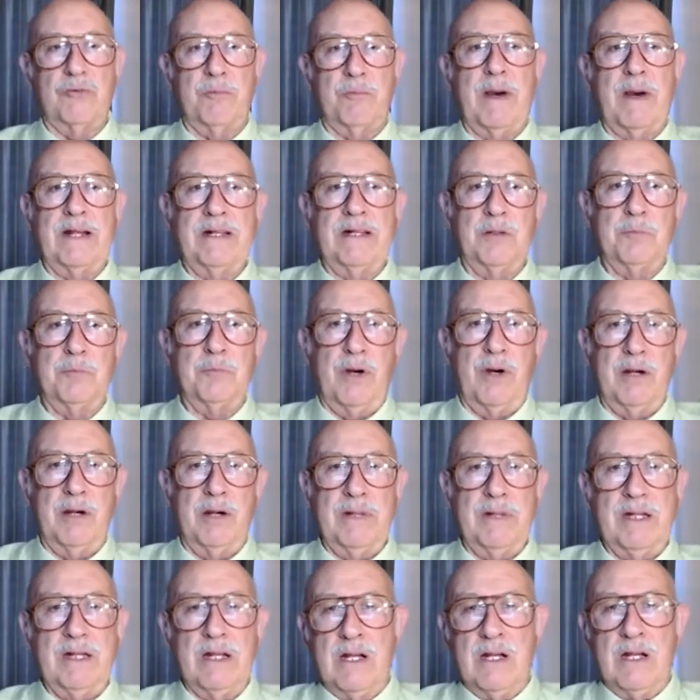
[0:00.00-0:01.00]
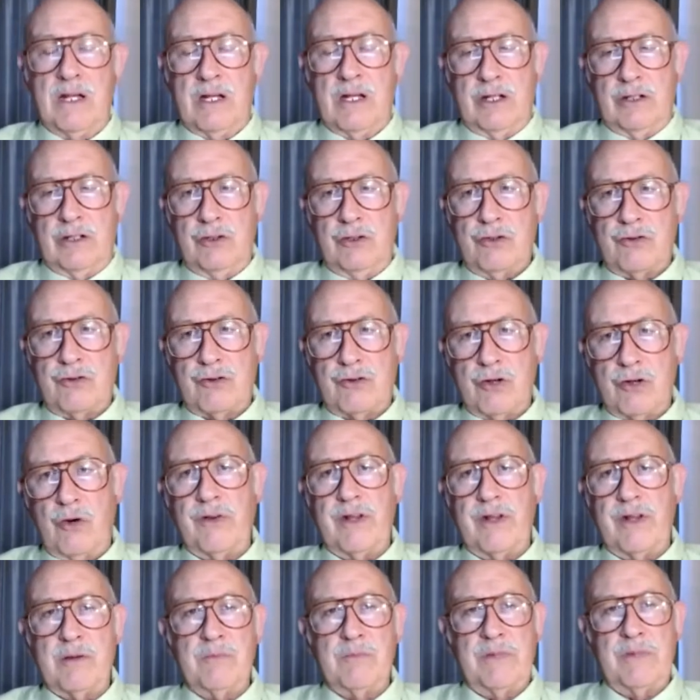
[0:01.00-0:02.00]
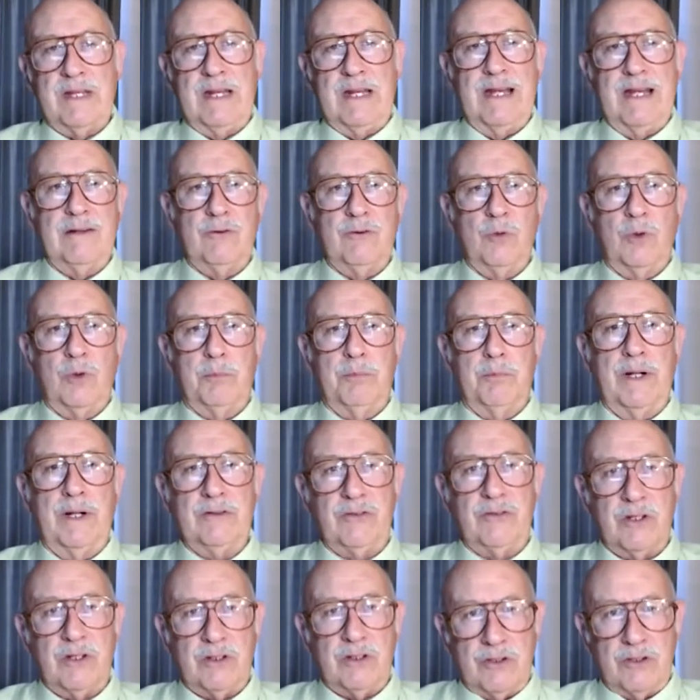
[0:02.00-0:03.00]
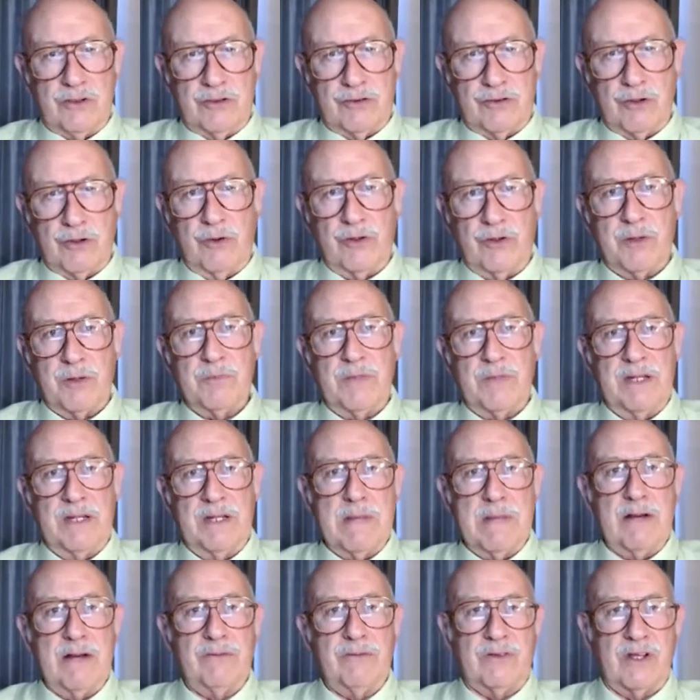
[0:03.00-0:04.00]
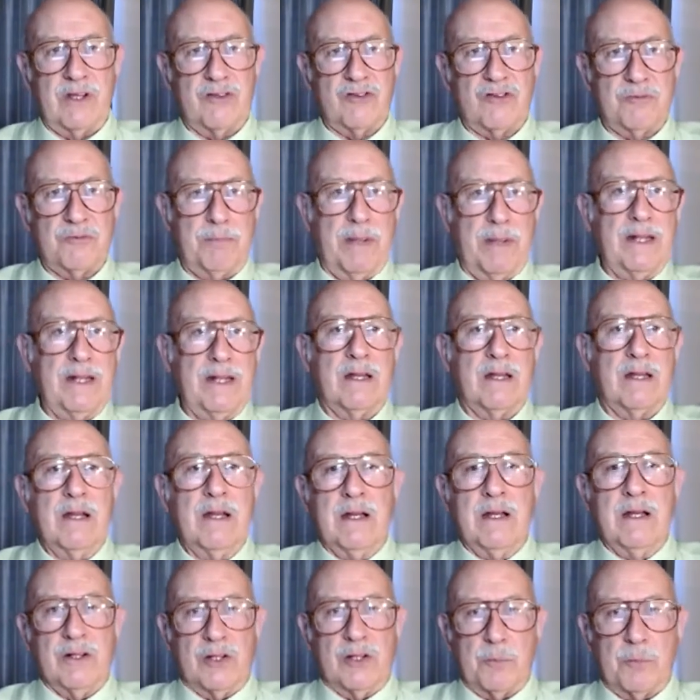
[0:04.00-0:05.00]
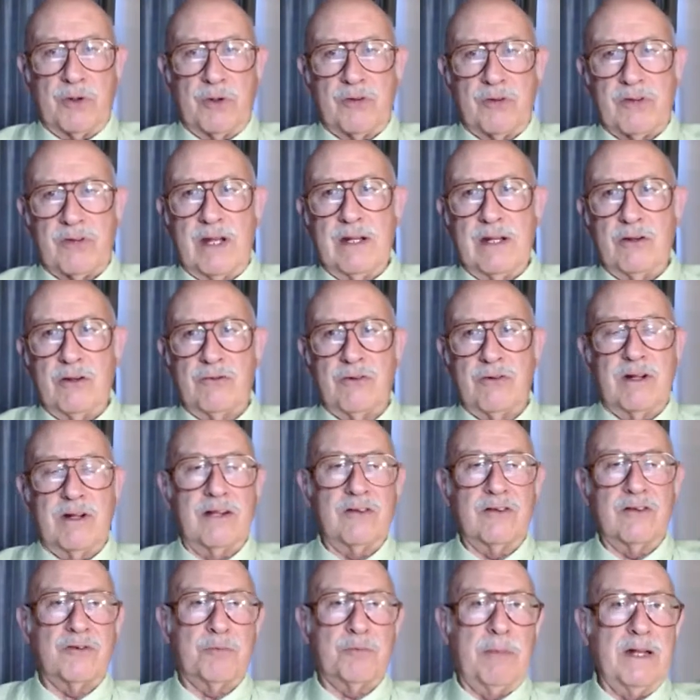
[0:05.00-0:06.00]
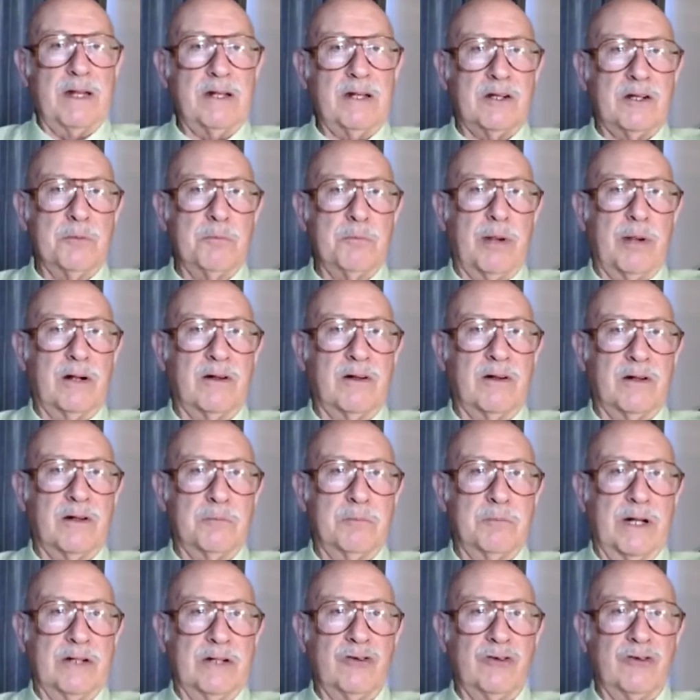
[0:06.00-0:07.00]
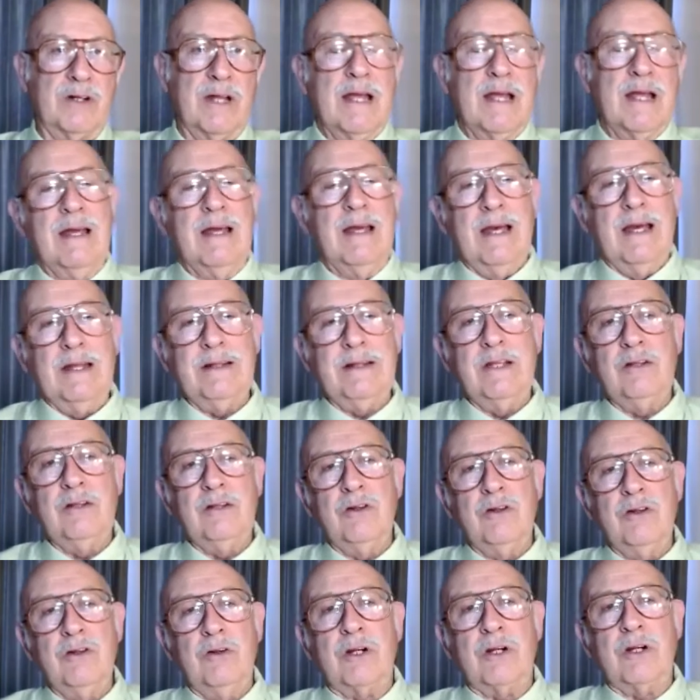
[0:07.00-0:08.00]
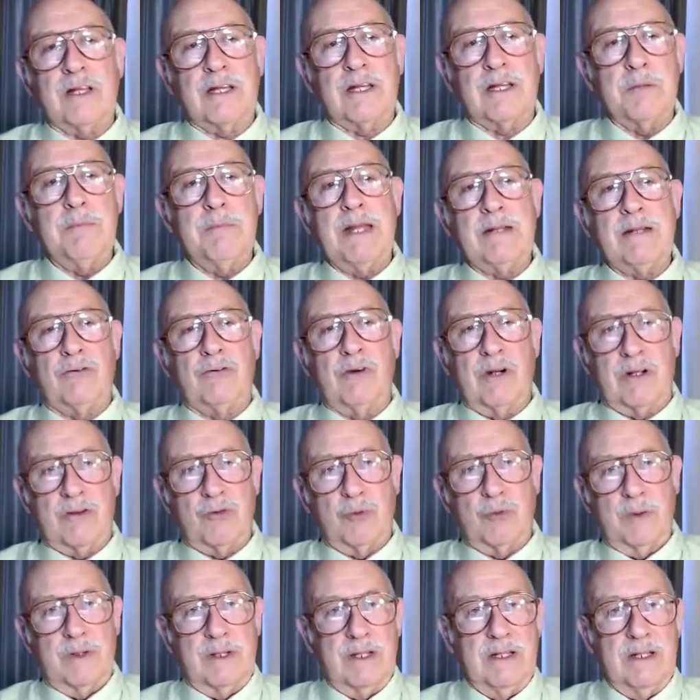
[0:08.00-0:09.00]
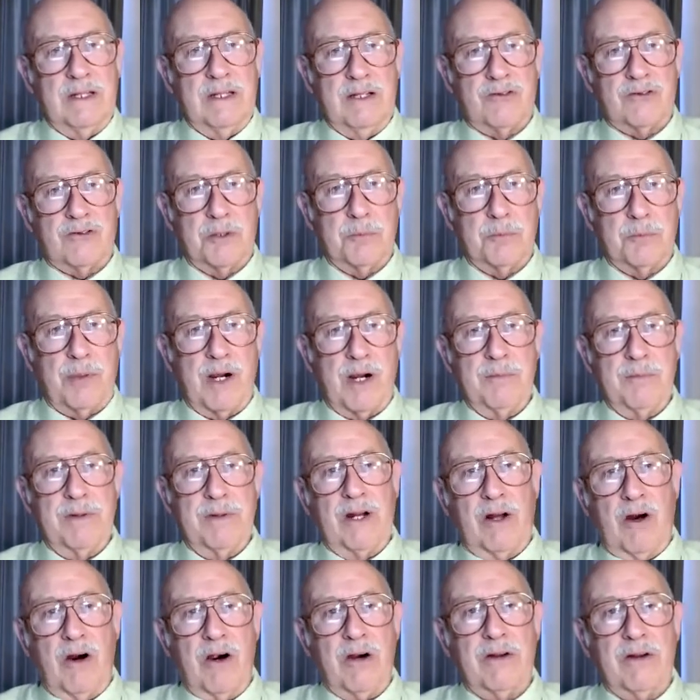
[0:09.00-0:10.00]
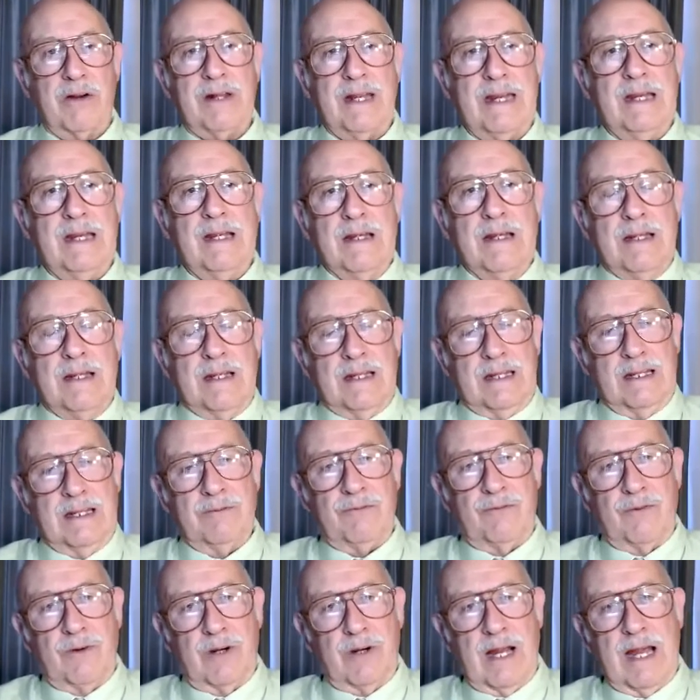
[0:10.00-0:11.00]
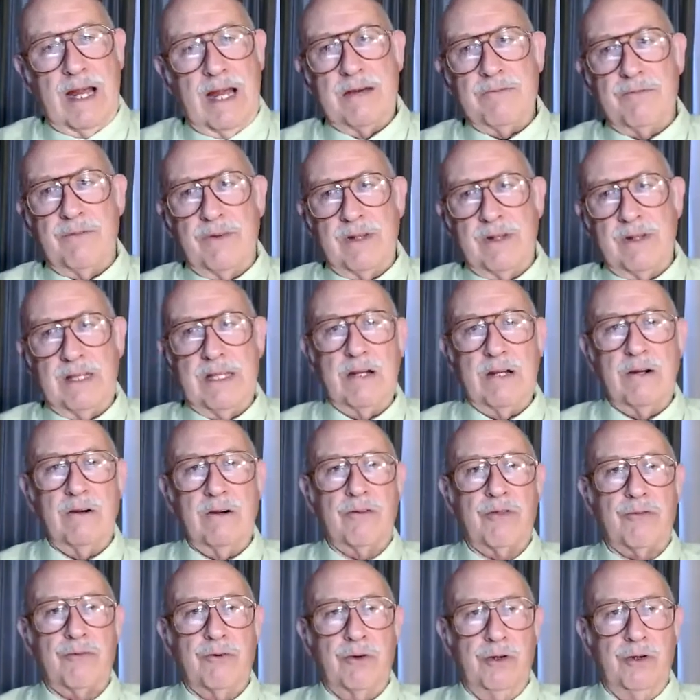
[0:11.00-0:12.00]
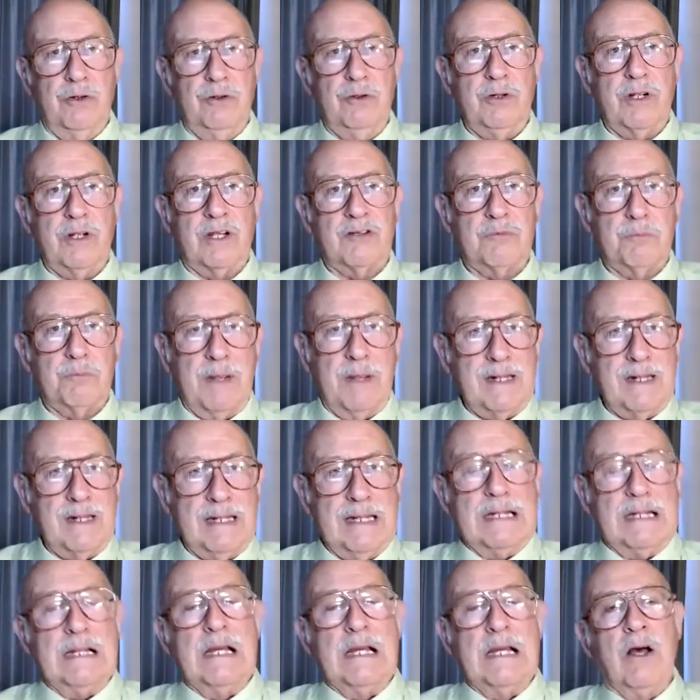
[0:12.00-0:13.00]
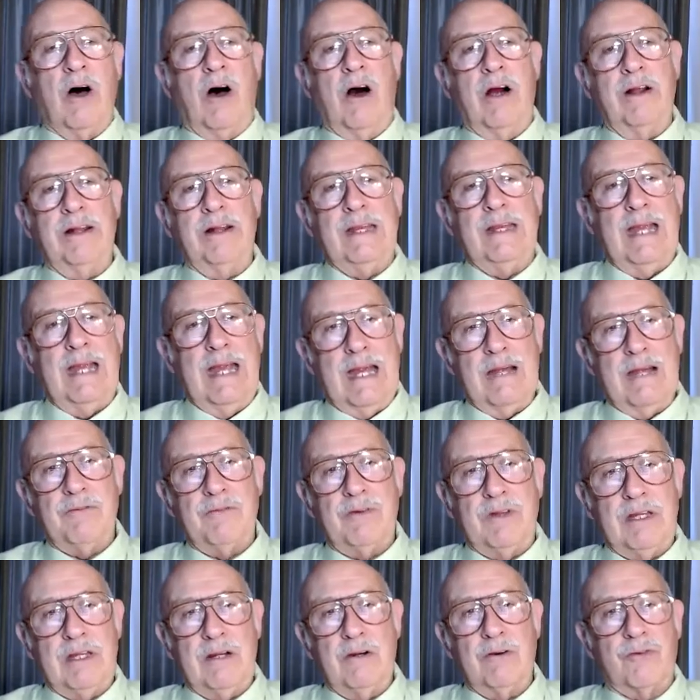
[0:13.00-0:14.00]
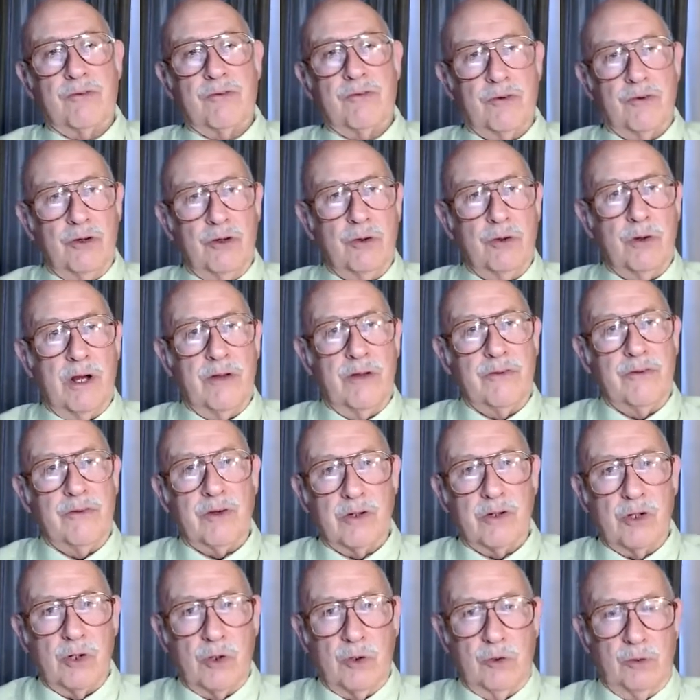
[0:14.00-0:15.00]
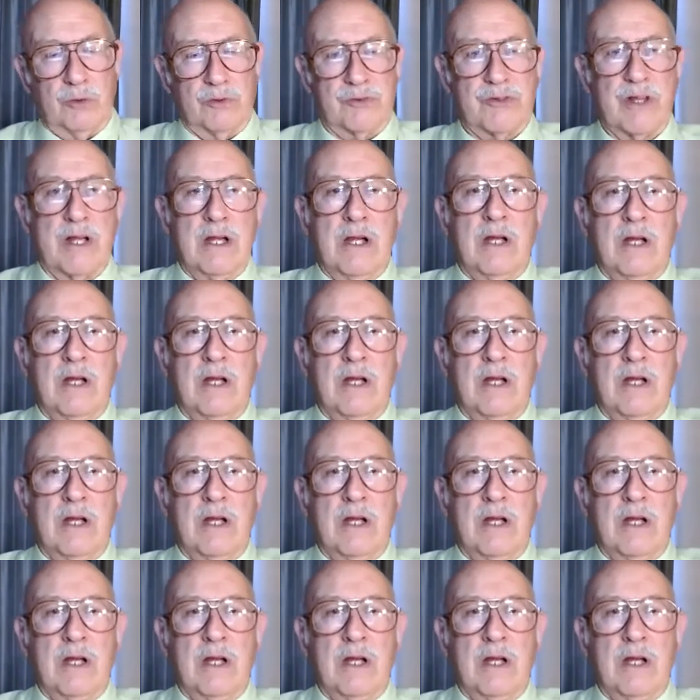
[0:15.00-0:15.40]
by department, you show them the annual budget, you show them the amount that's spent, the percentage that's spent compared to the budget, and then you look at the metrics within each department. Are they, if you're half of the year through expending, are they half of the year through on their goals?